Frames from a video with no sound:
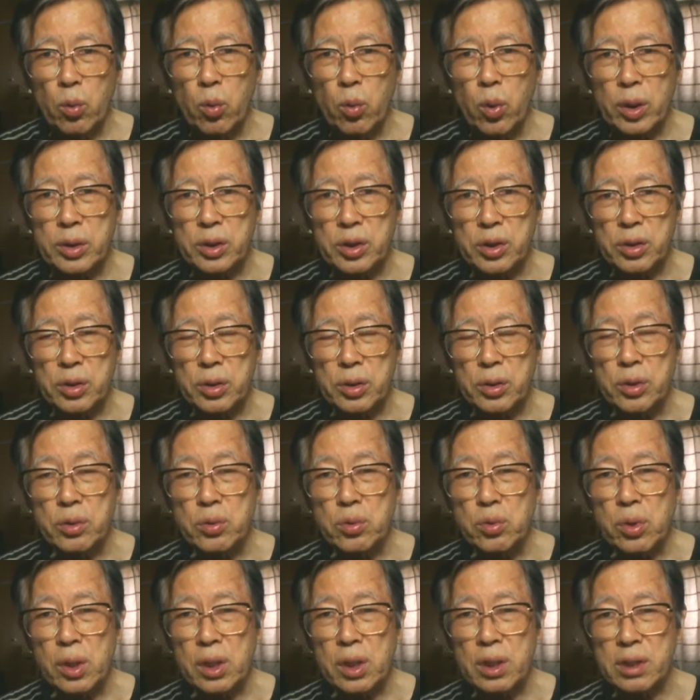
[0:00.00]
What
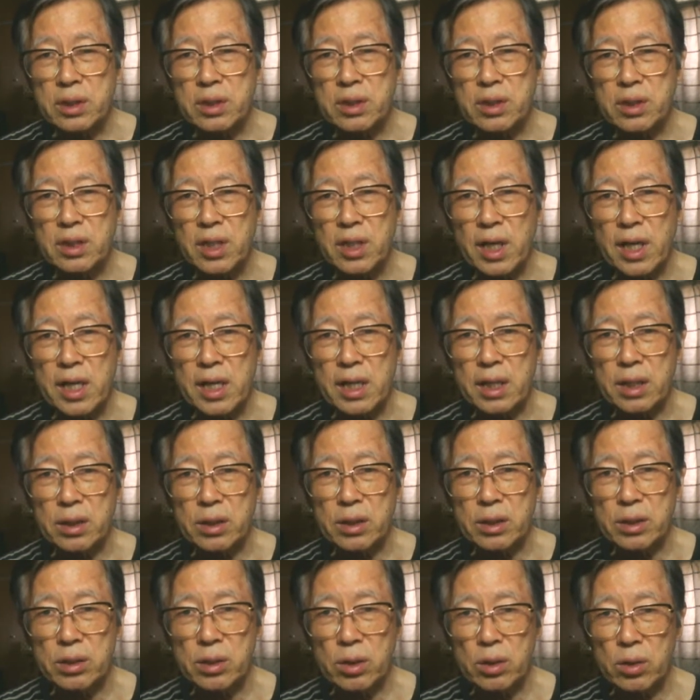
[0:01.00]
you are saying,
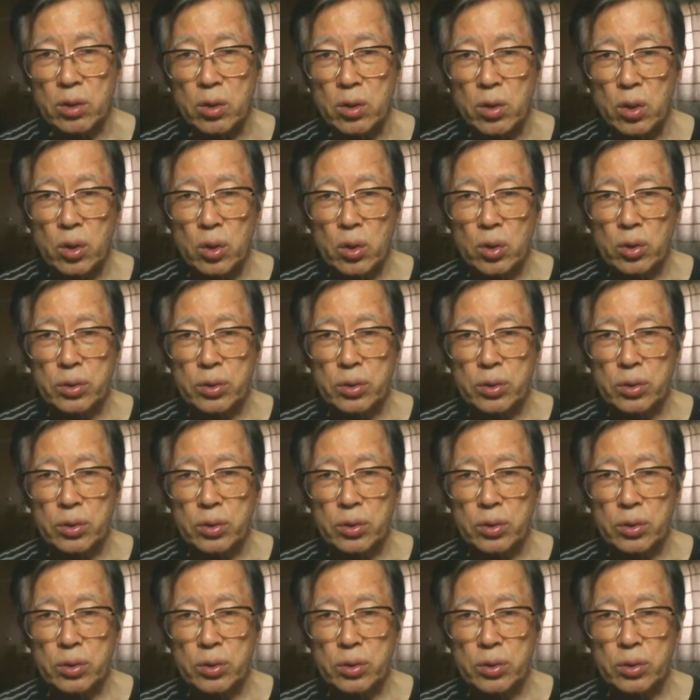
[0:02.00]
you know,